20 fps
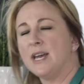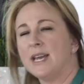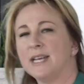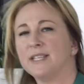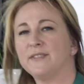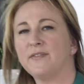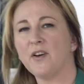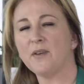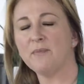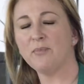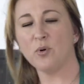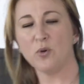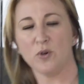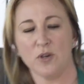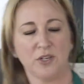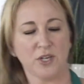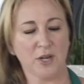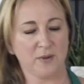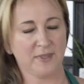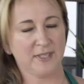It's very important
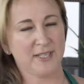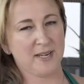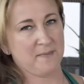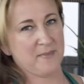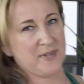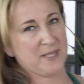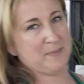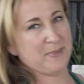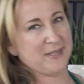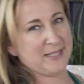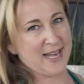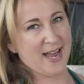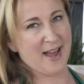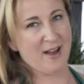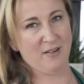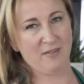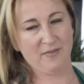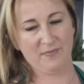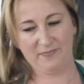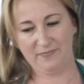you don't skip this bit out.